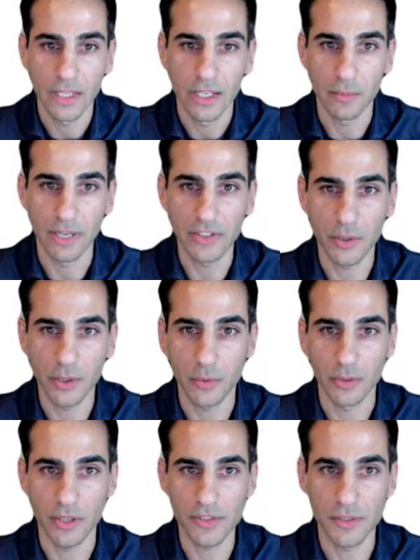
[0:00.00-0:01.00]
My talk
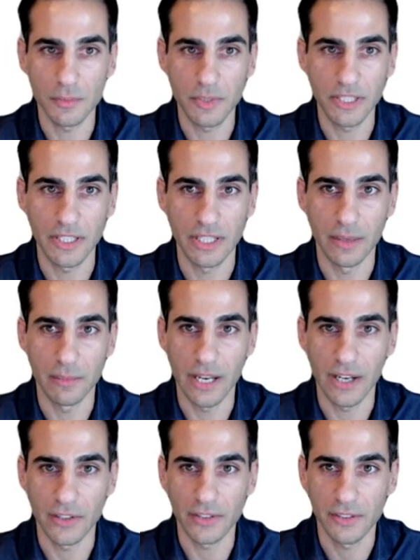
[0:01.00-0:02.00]
will also be
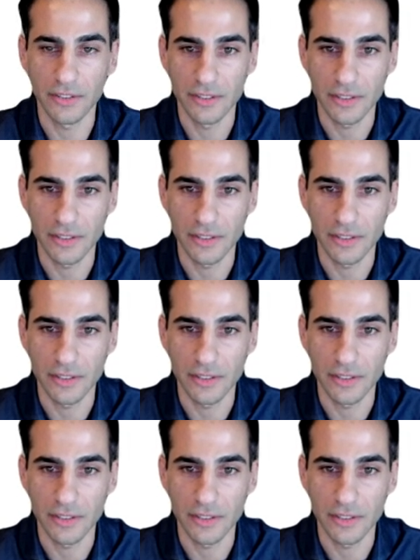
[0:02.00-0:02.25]
about